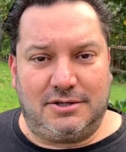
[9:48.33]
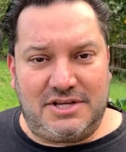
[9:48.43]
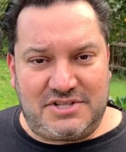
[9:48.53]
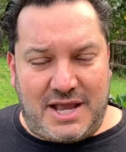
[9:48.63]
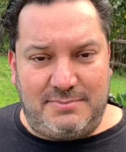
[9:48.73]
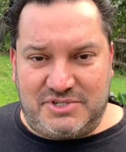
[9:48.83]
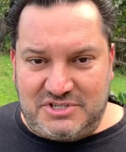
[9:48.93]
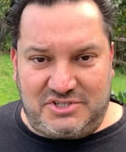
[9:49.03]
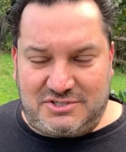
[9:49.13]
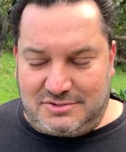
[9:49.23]
These names are
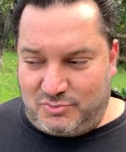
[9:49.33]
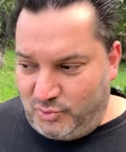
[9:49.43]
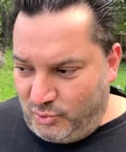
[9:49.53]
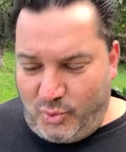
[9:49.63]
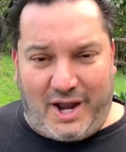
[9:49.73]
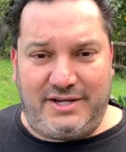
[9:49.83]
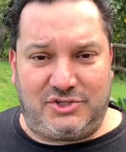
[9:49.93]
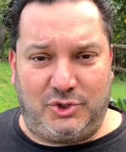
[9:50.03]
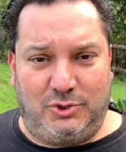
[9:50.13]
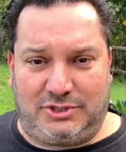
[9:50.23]
just way
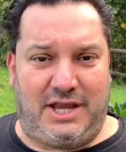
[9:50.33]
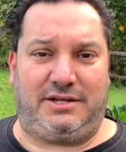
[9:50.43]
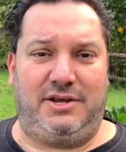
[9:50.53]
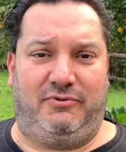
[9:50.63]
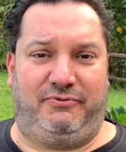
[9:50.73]
too technical